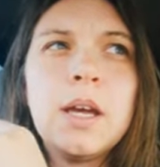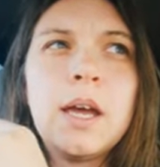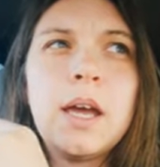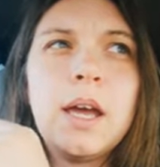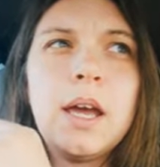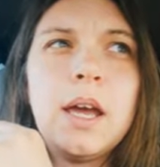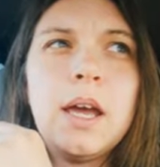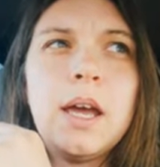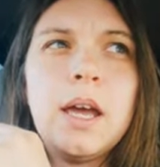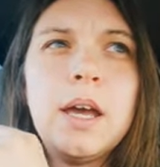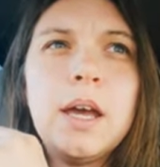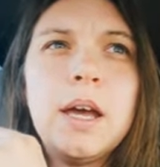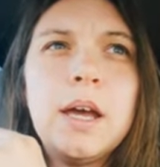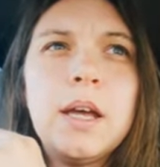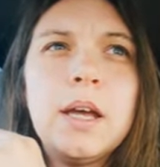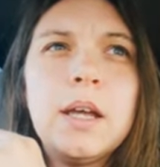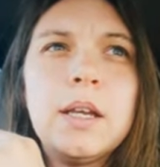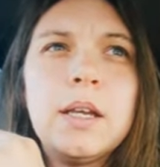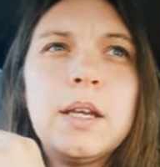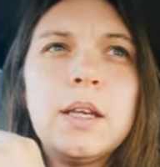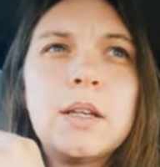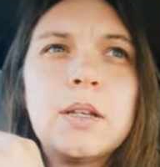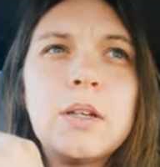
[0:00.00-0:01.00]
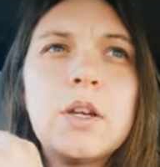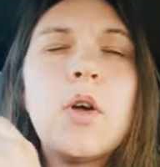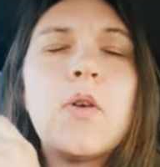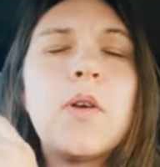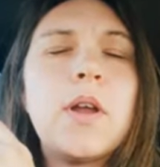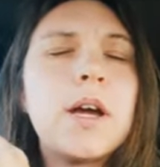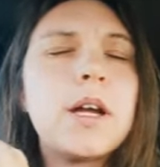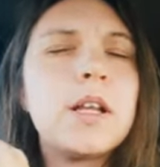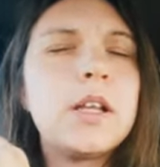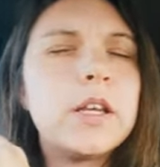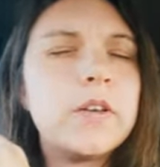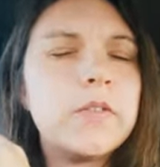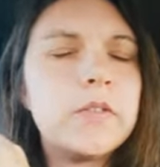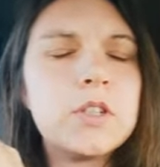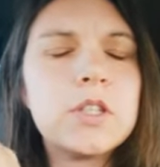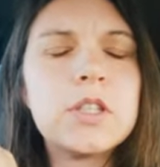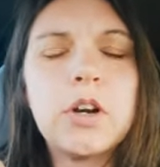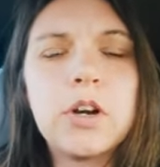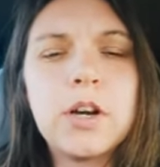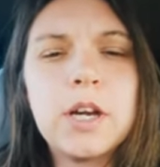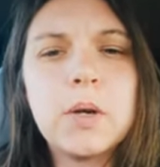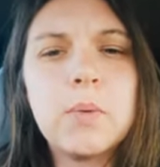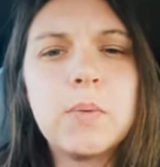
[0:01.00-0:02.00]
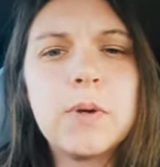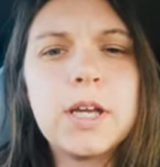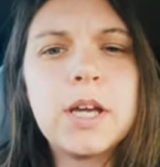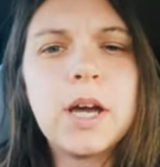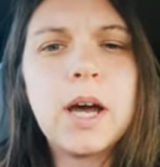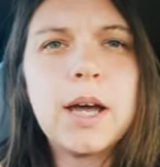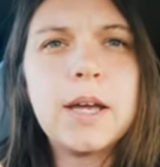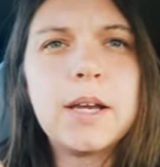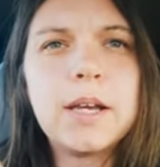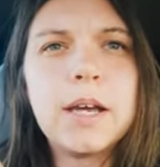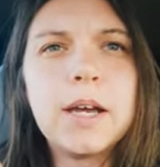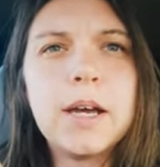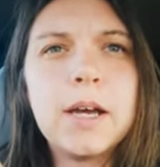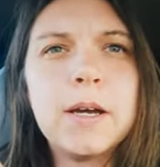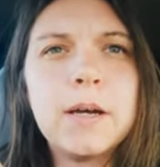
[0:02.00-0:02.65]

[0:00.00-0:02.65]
no, not cleavers, sorry. We got